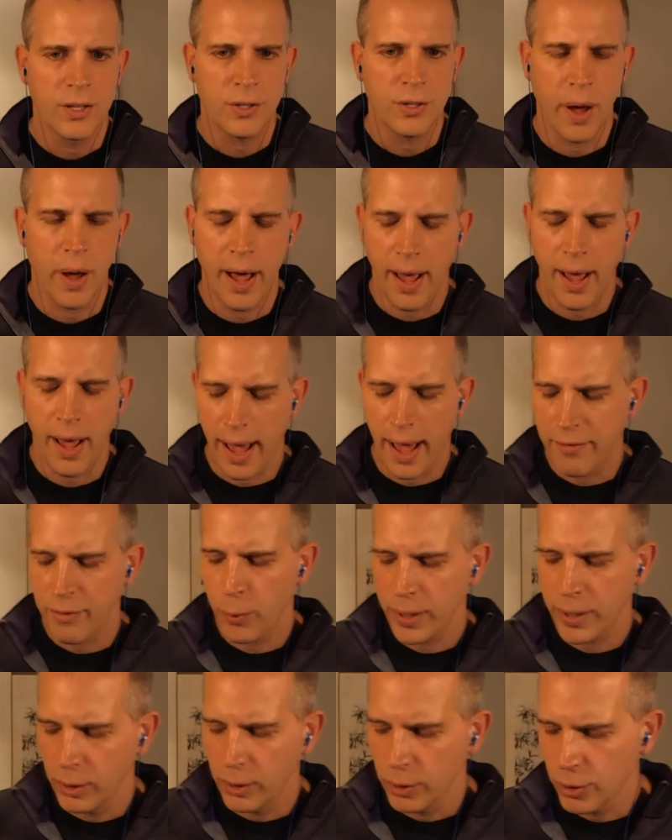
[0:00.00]
ha haven't
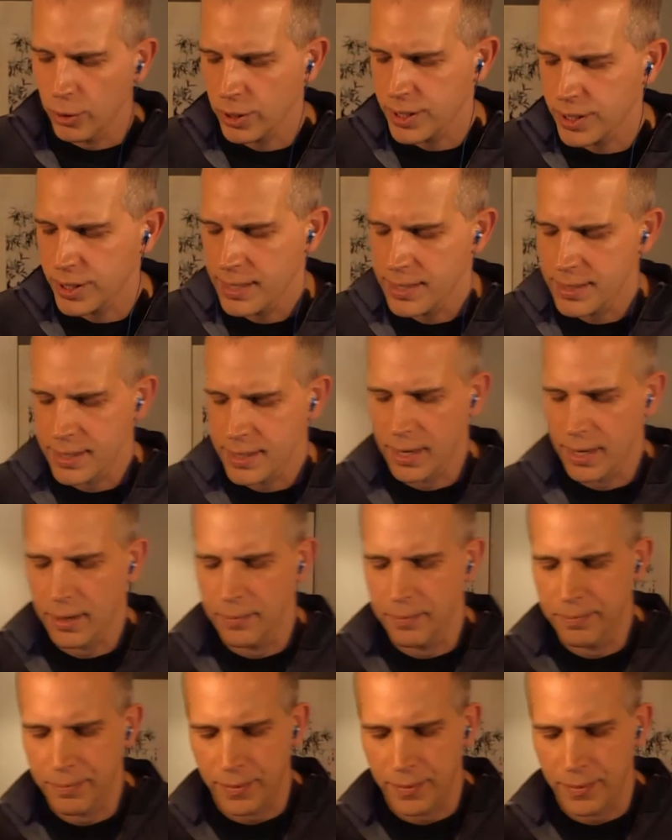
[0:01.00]
we looked at,
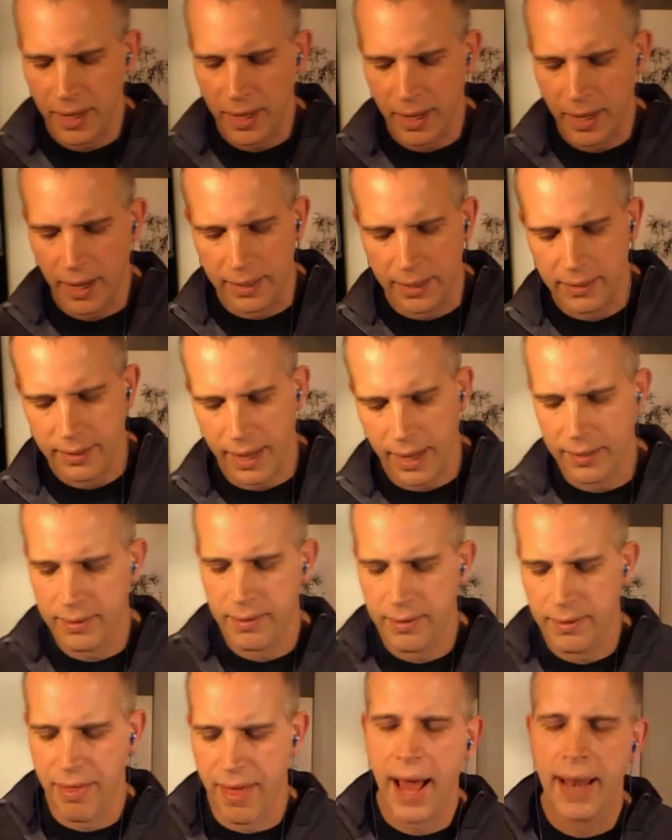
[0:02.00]
um, at
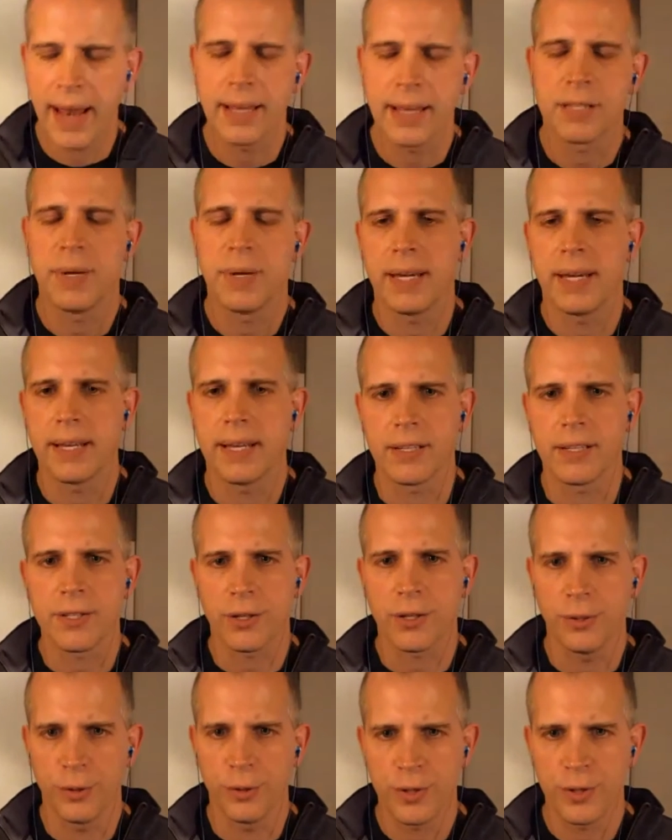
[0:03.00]
at that as being an
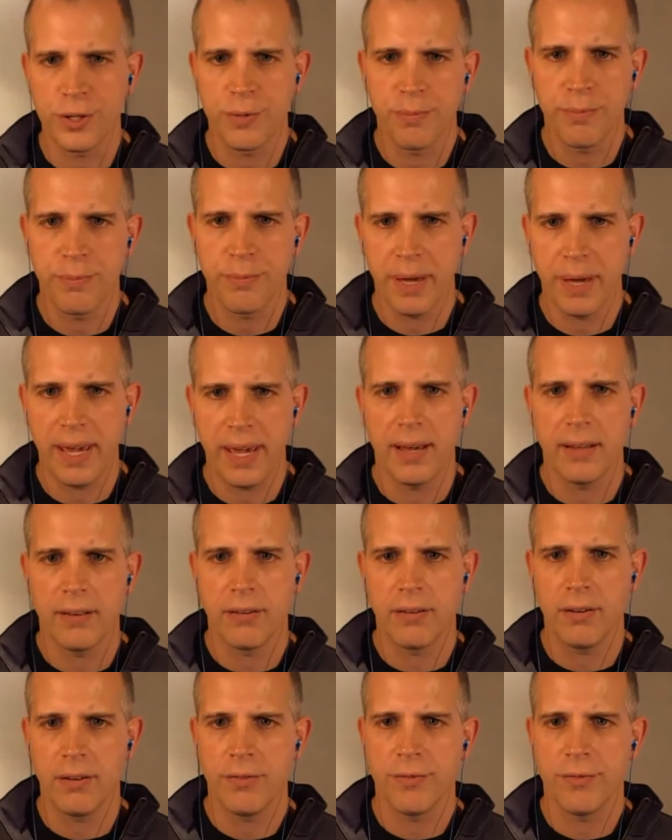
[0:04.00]
exclusion
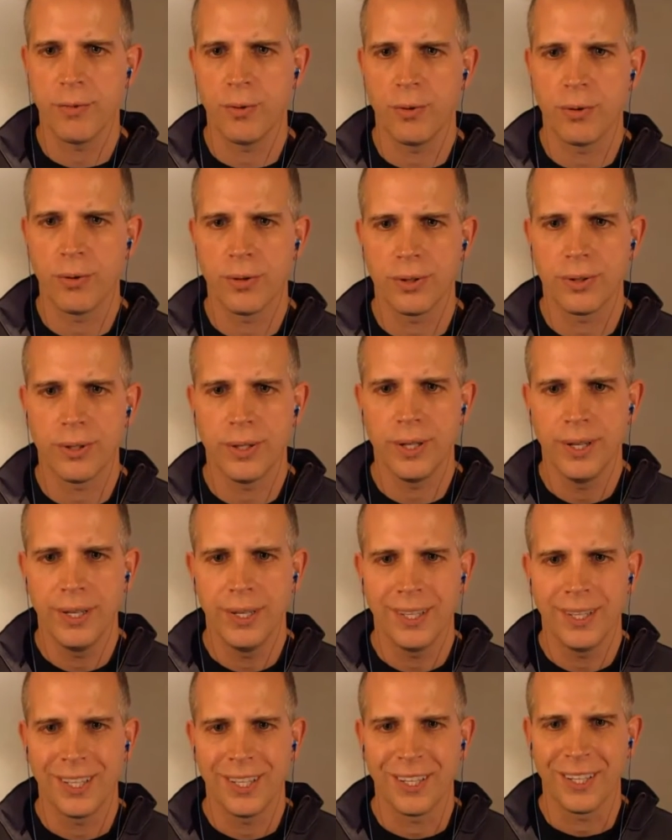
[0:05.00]
band for
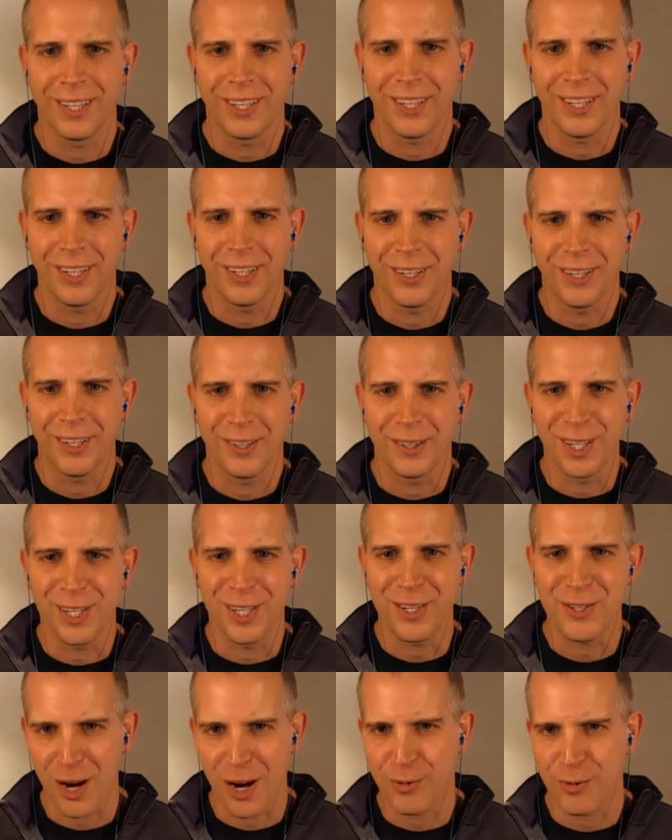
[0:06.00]
you know at
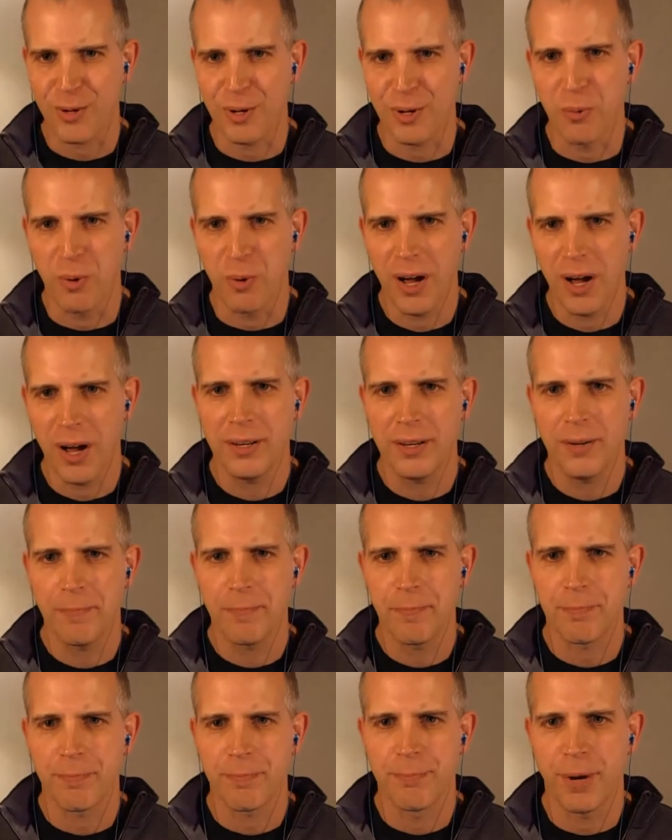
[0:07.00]
least DOCSIS
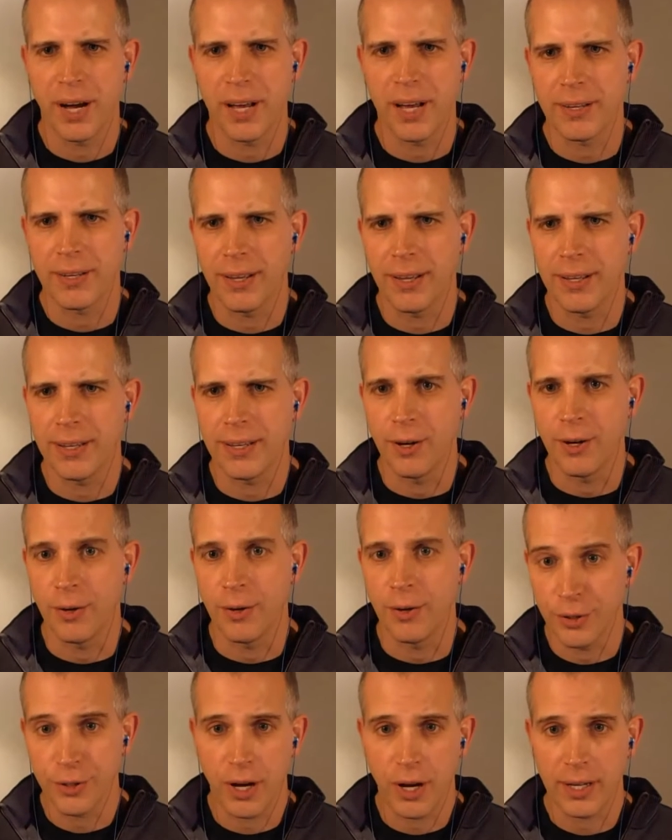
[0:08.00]
3.1, but
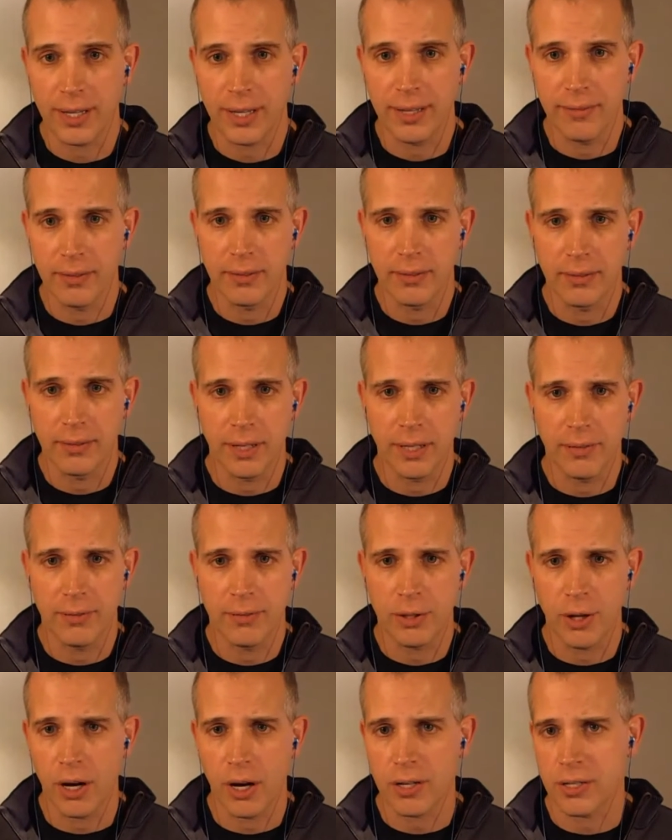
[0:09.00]
you know you're talking even
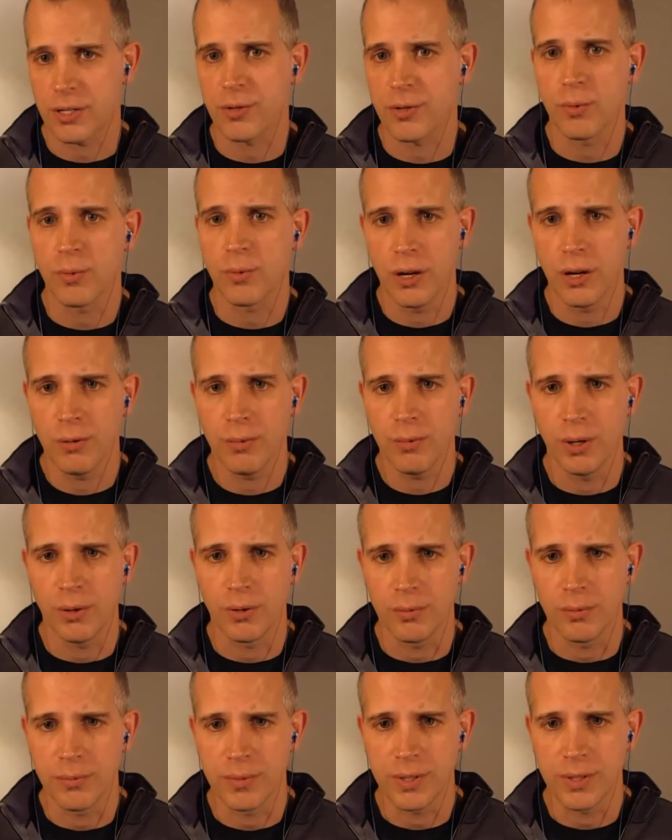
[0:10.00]
if DOCSIS 3.0
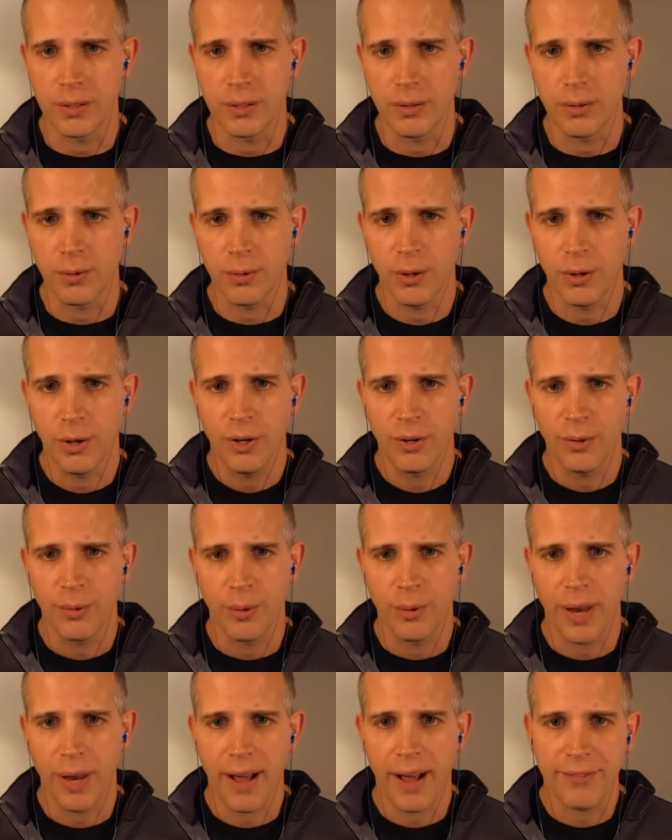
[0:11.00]
modems that
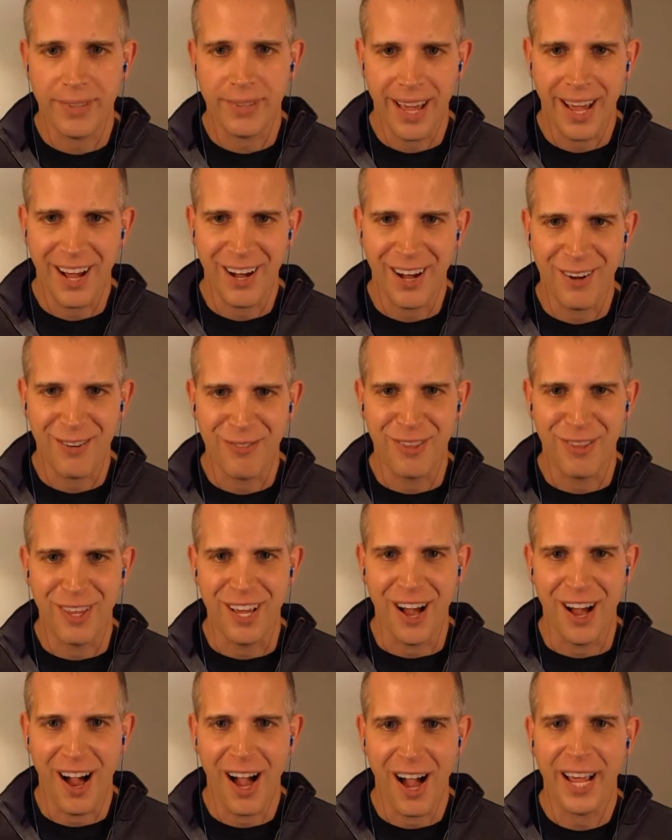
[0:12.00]
we would have to have
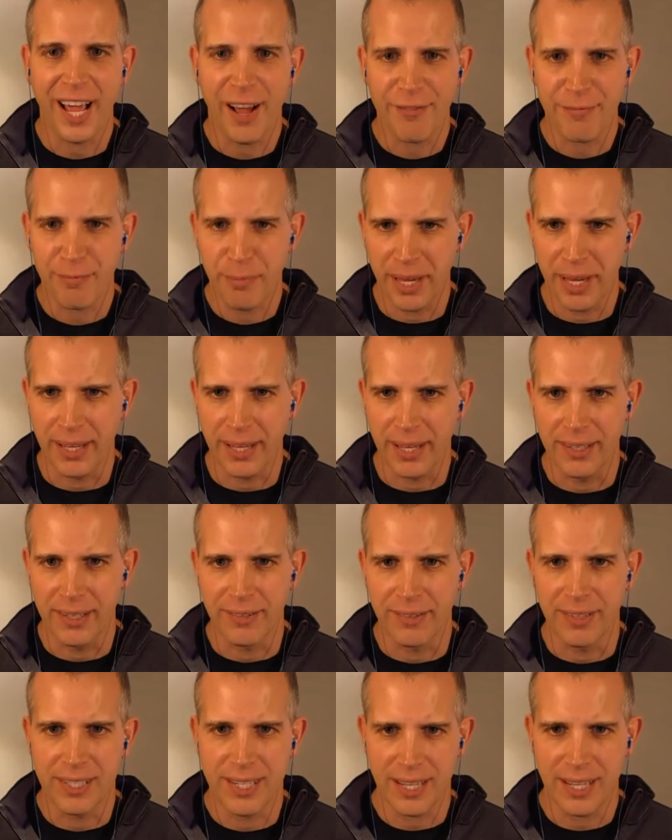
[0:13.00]
the IF band
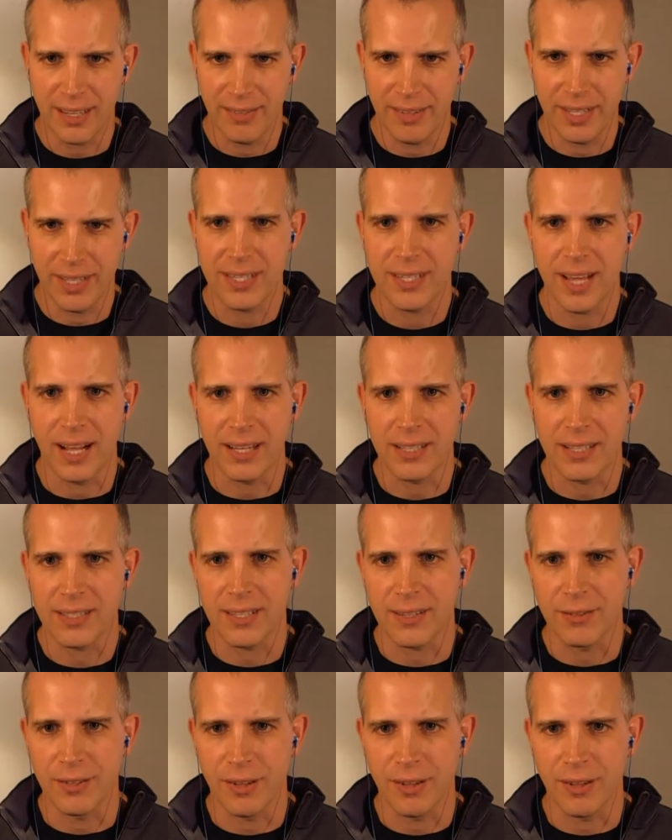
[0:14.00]
of the TV sets,
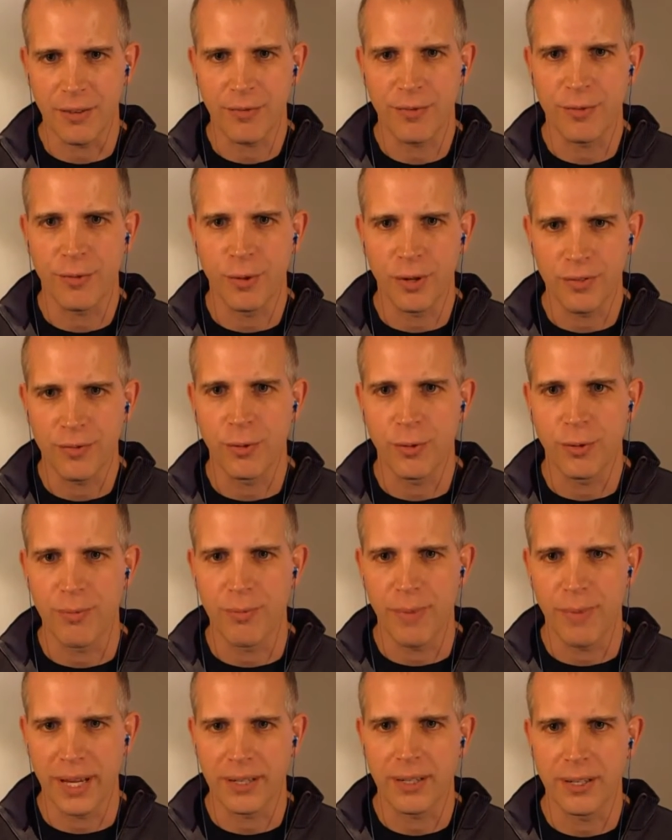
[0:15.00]
the, that 44
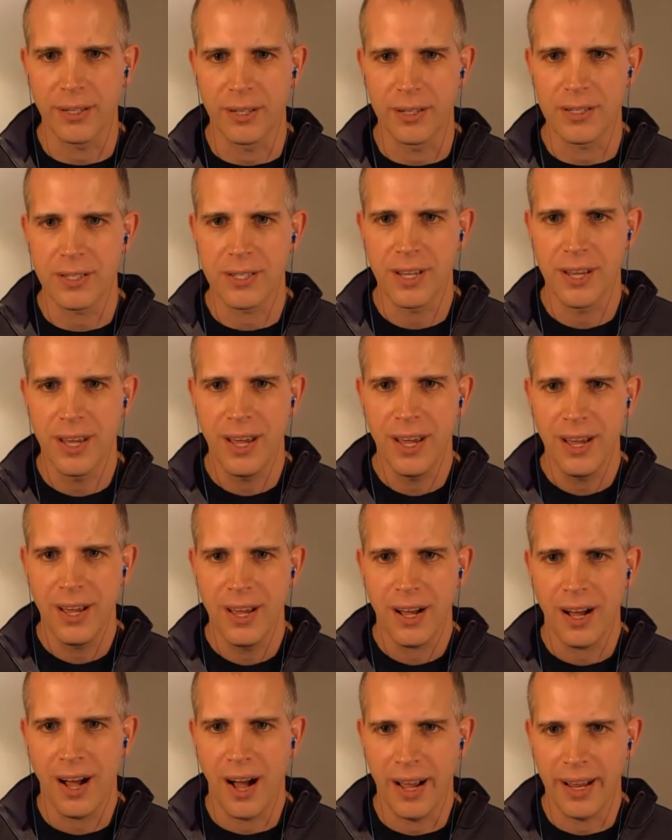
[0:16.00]
megahertz
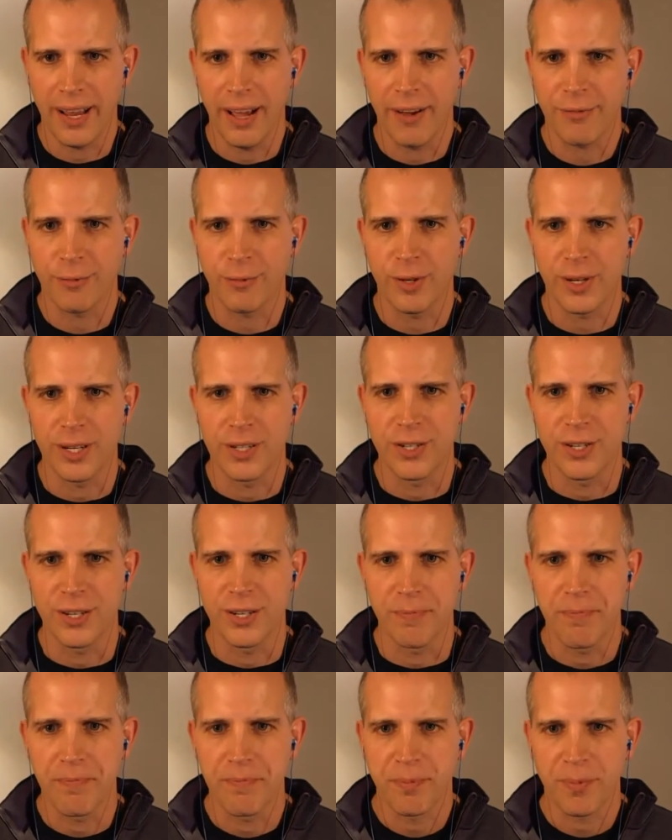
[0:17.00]
IF
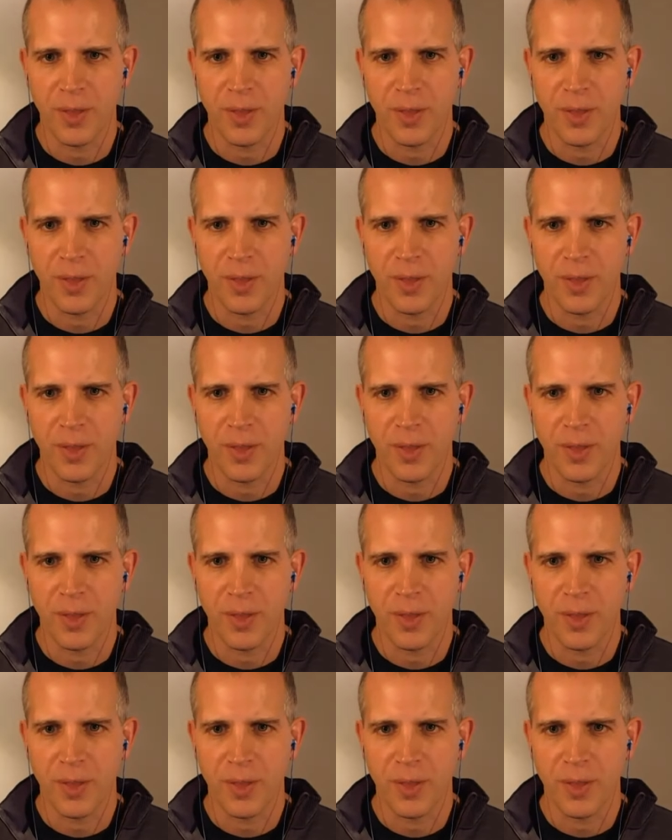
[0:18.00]
region,